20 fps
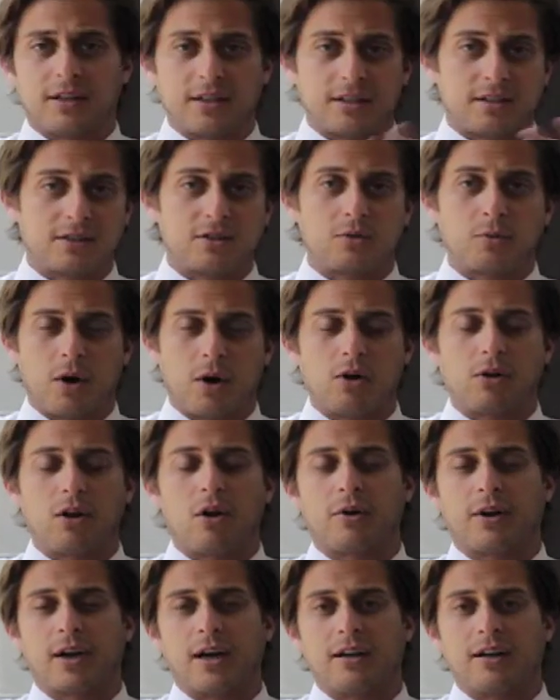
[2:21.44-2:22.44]
since we are
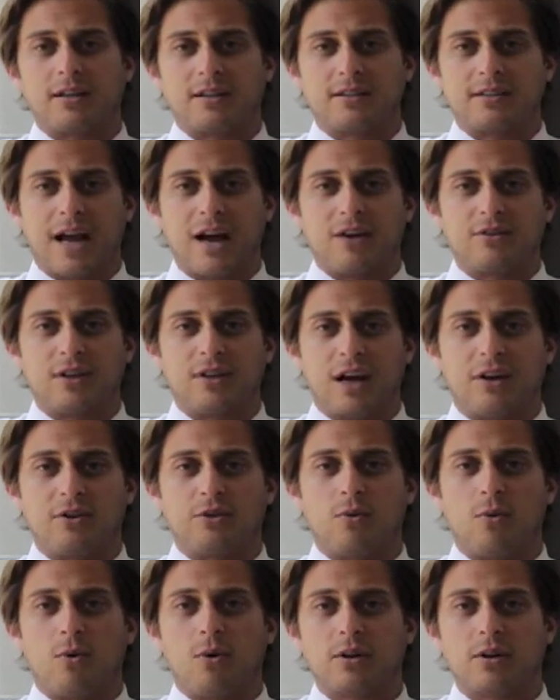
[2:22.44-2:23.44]
located in downtown
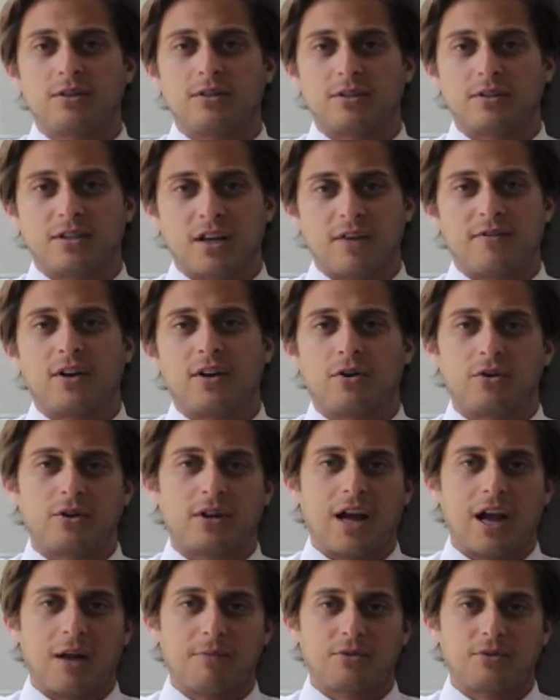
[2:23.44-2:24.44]
New Orleans at 700
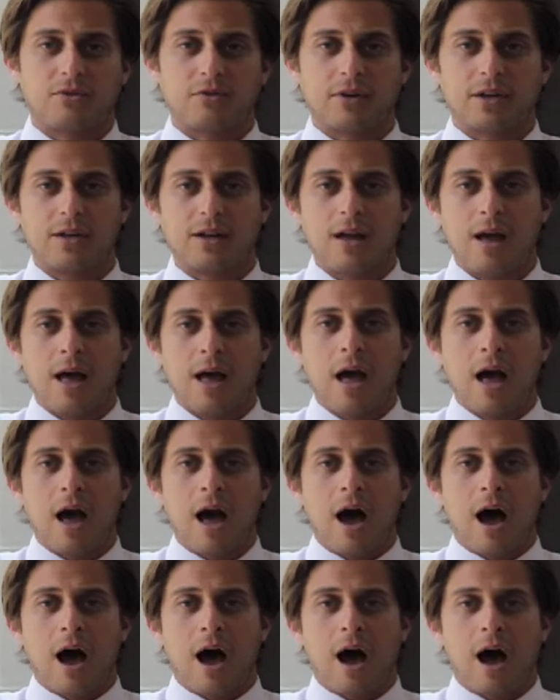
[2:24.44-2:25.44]
Camp Street.
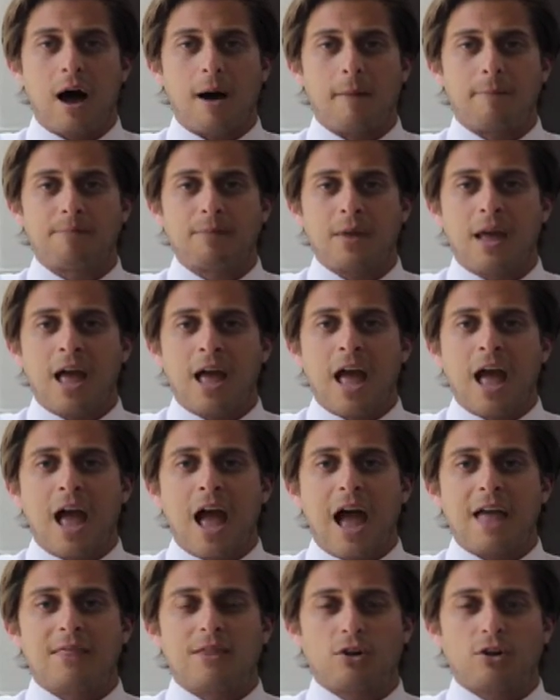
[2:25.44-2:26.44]

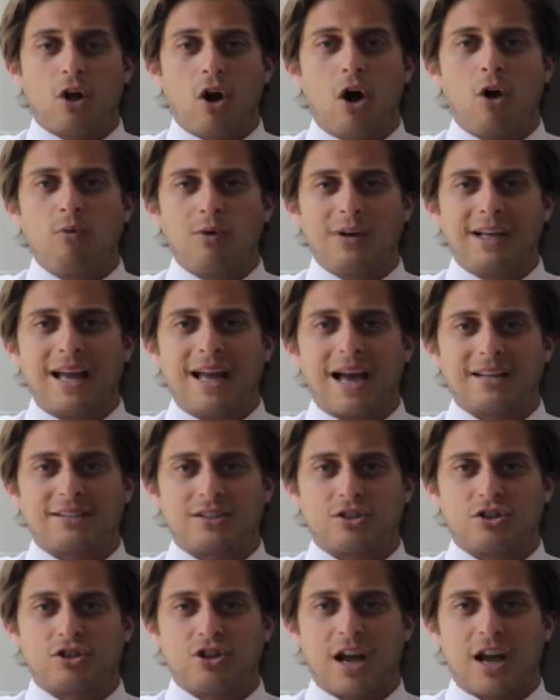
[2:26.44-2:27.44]
And the law really
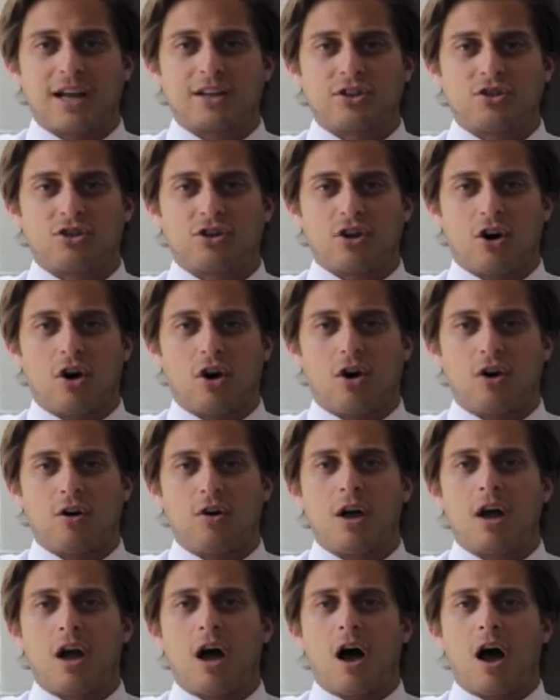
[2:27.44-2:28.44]
hasn't changed at
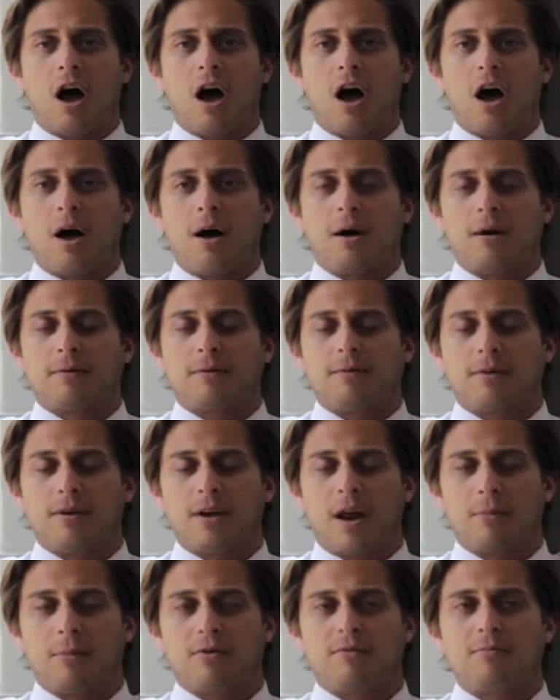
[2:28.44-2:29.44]
all. A
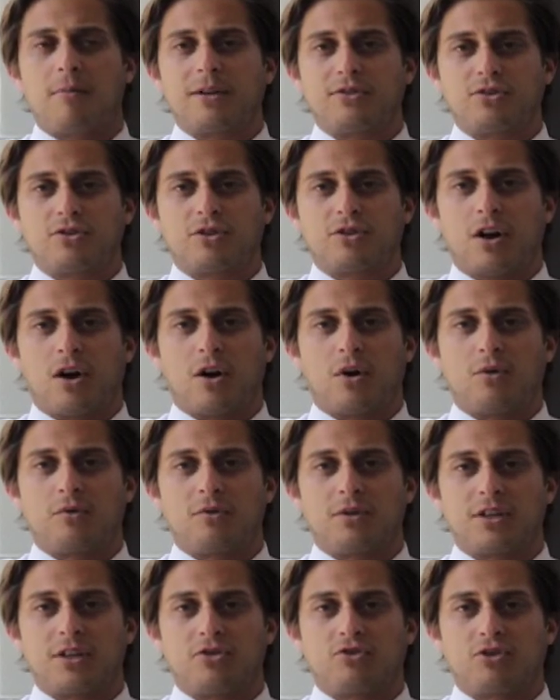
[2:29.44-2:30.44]
number of months ago,
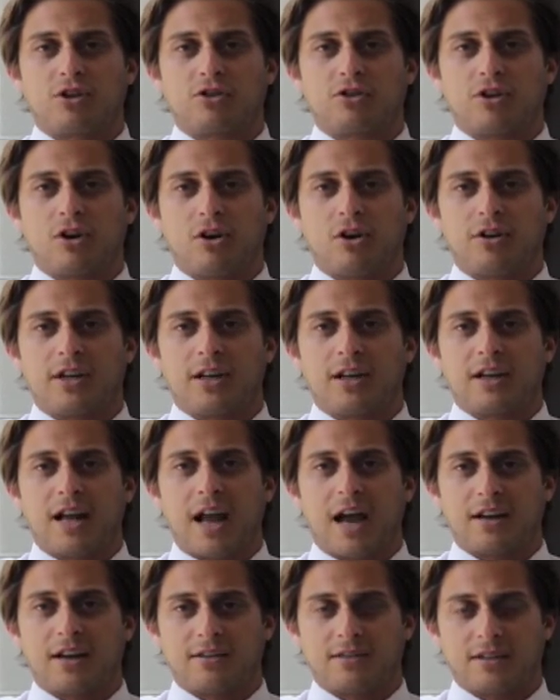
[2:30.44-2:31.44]
the district attorney,
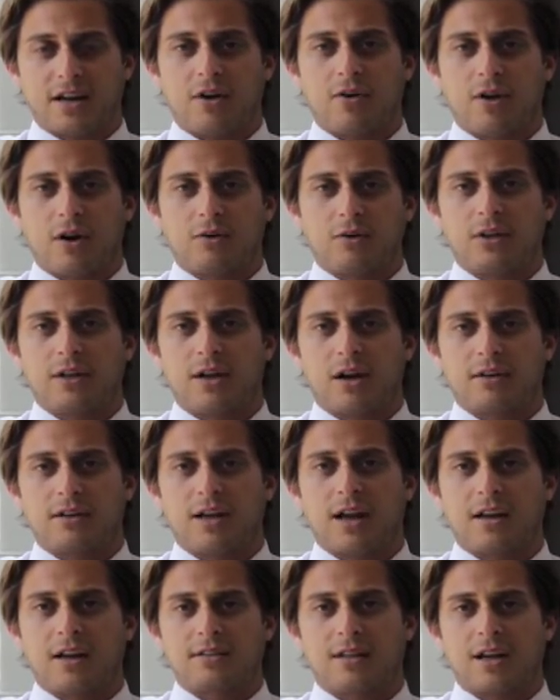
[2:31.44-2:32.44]
Leon
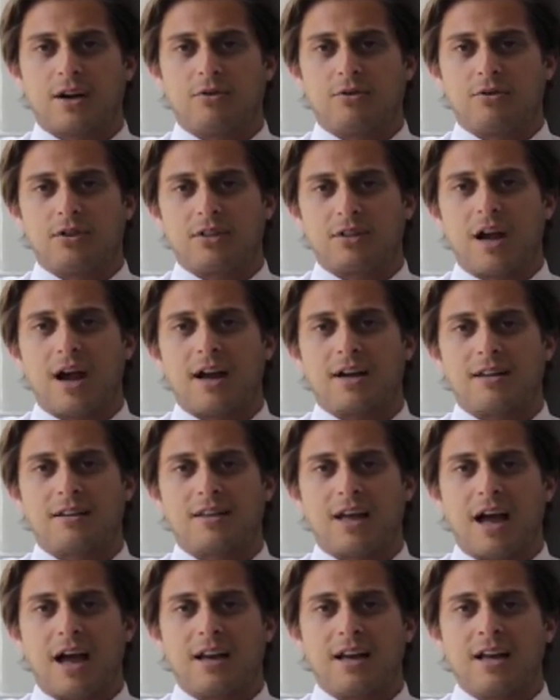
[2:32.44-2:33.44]
Canizero, decided
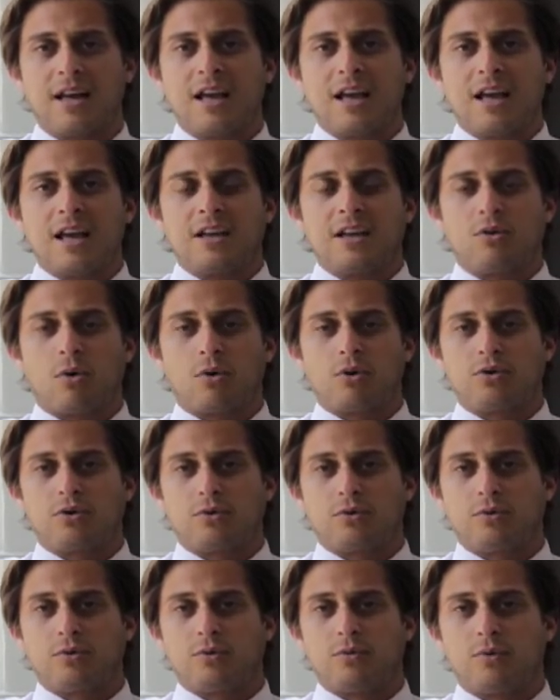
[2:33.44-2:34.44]
that in order
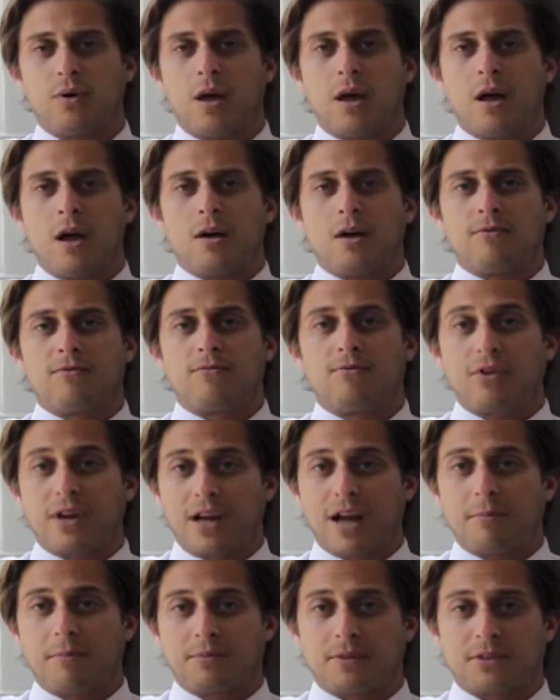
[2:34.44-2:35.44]
to
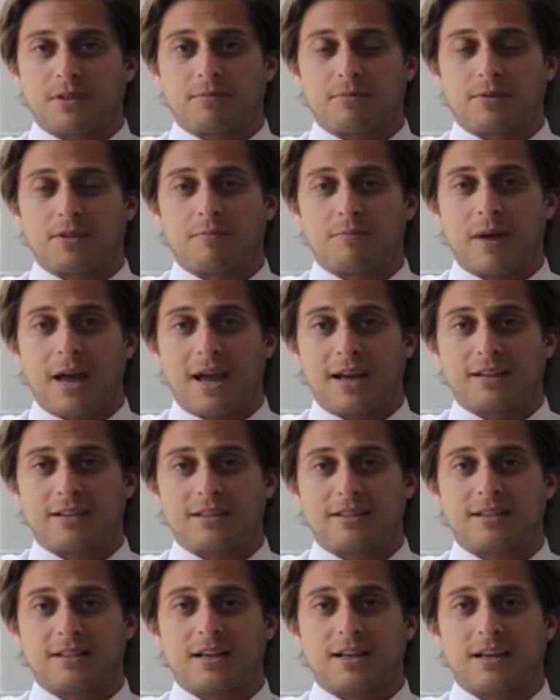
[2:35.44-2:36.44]
free up some
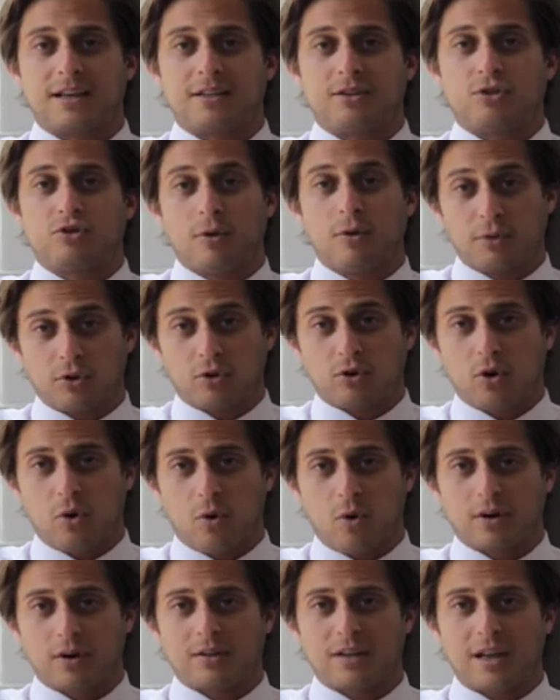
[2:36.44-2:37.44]
space in criminal
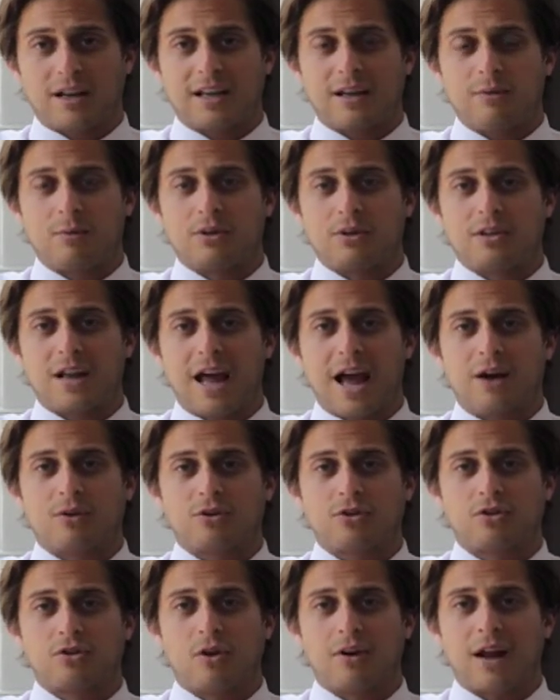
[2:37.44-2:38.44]
court, that he would now
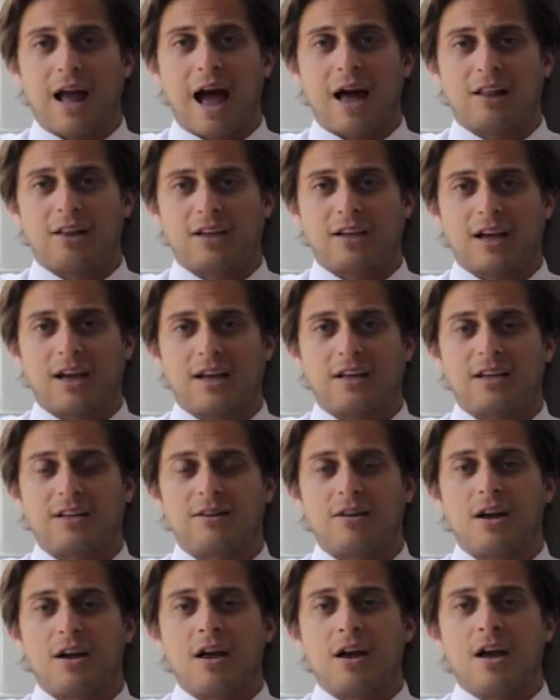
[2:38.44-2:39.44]
start
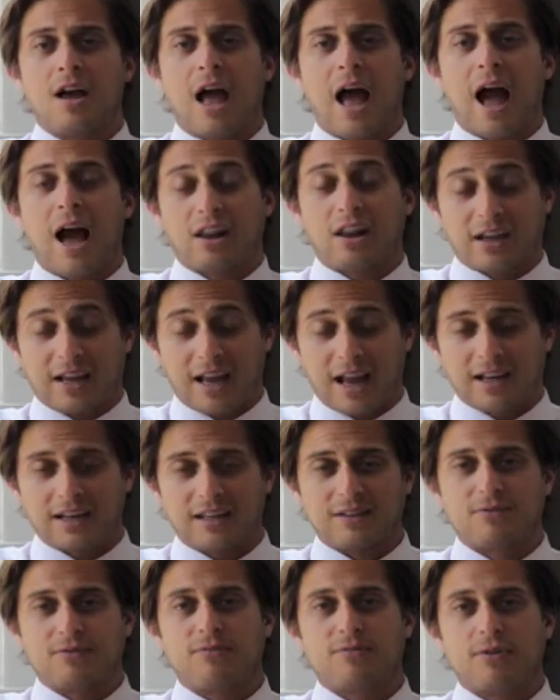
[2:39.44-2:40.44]

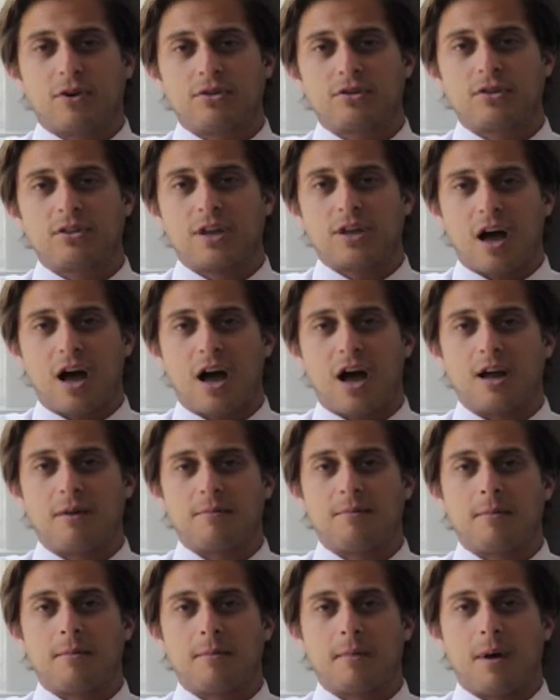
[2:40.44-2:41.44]
allocating
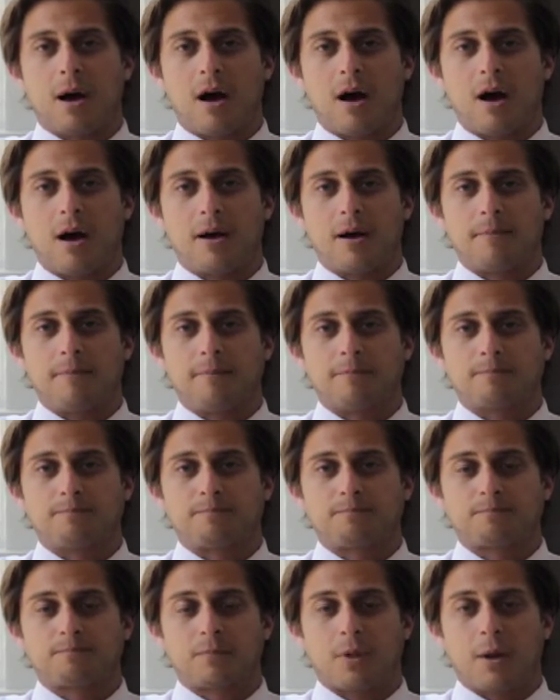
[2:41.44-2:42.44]
first-time
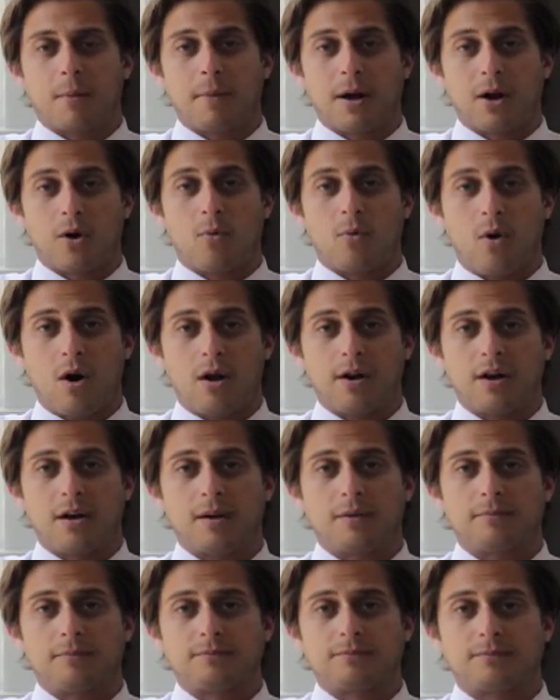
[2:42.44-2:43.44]
marijuana